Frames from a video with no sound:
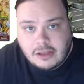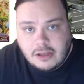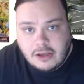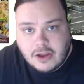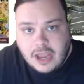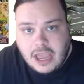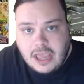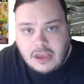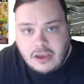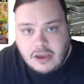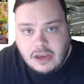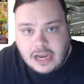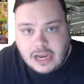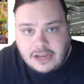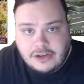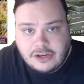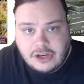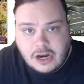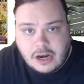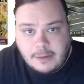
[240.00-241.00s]
Okay. You could
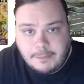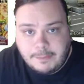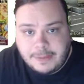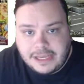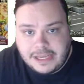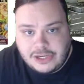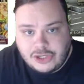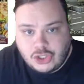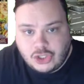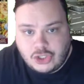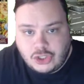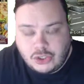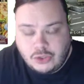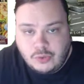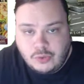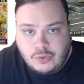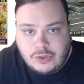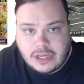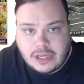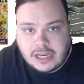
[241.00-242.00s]
end it on page
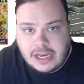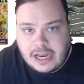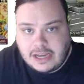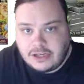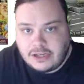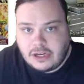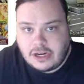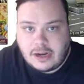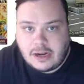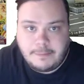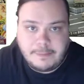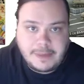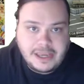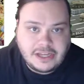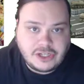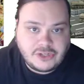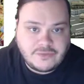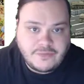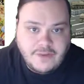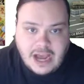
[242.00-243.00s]
two. You could end it on
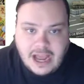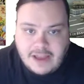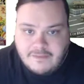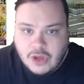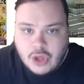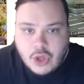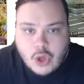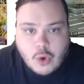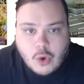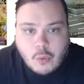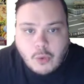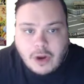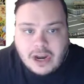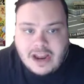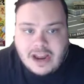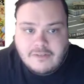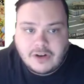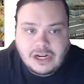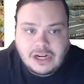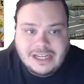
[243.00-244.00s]
page five,
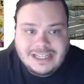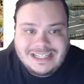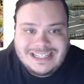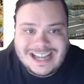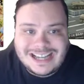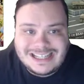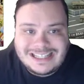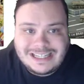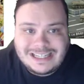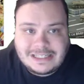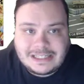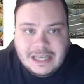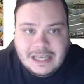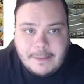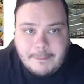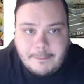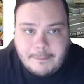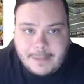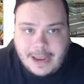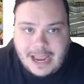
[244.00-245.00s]
whatever. It doesn't
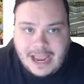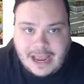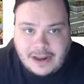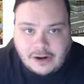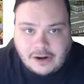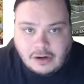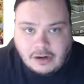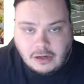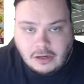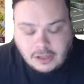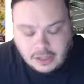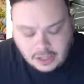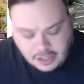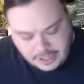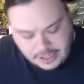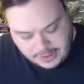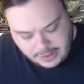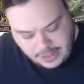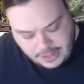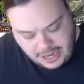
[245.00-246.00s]
matter.
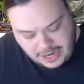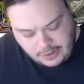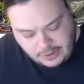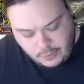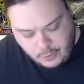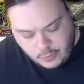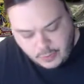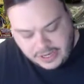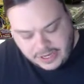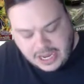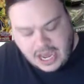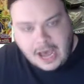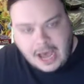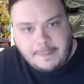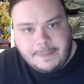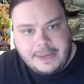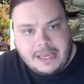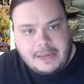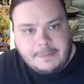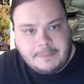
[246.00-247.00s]
Then we
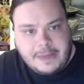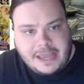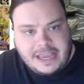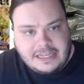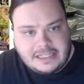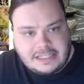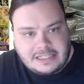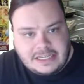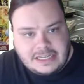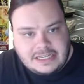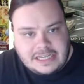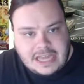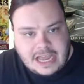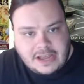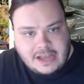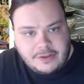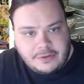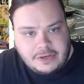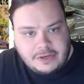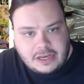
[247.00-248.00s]
copy and paste it
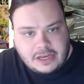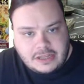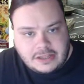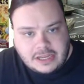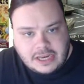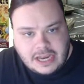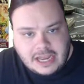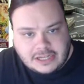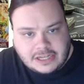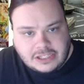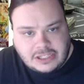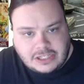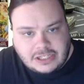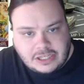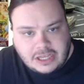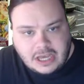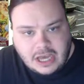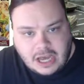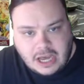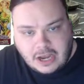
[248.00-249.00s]
down the next
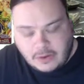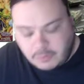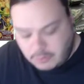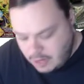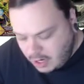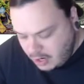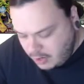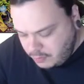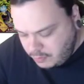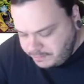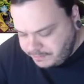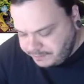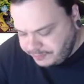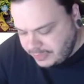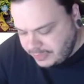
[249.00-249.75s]
uh, row.